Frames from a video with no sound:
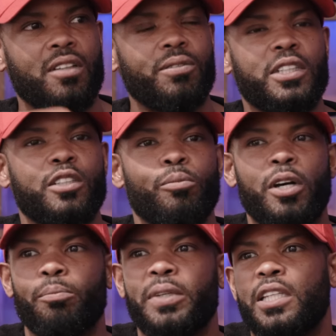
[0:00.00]
I think his
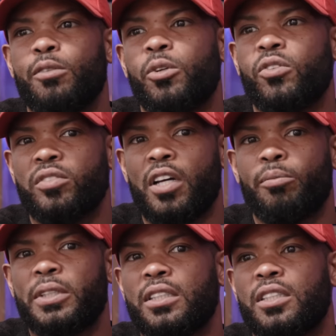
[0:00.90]
mum beat him or
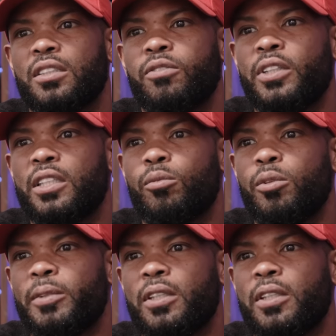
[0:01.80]
something and he just frayed a woman.